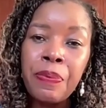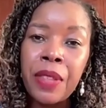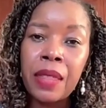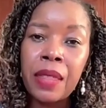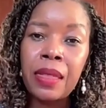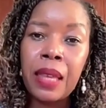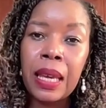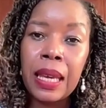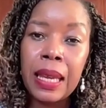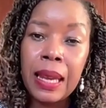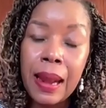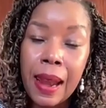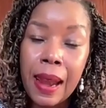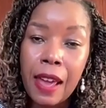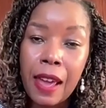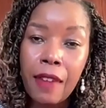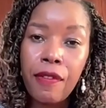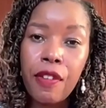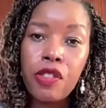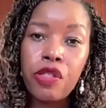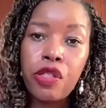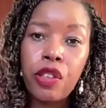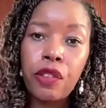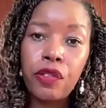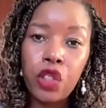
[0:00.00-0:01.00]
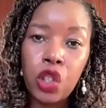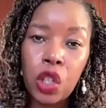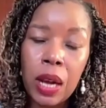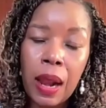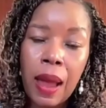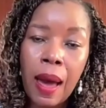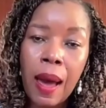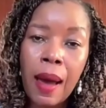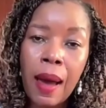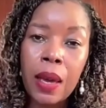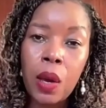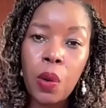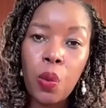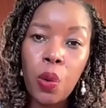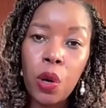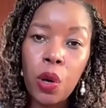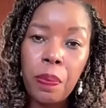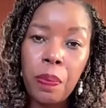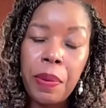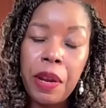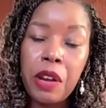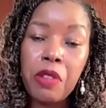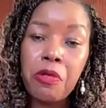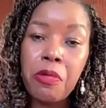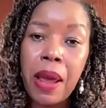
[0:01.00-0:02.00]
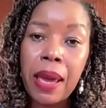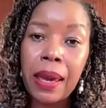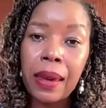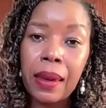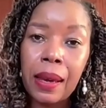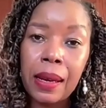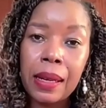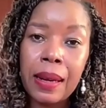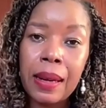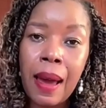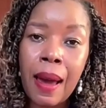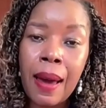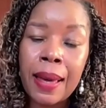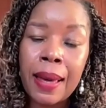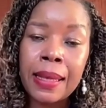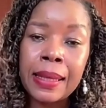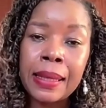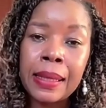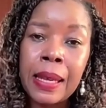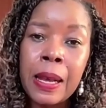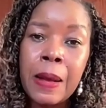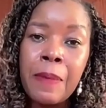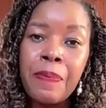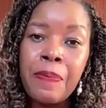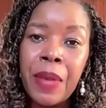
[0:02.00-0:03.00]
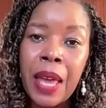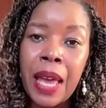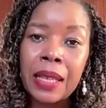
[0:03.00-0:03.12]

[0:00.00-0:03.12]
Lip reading: that the 11th of July would be recognized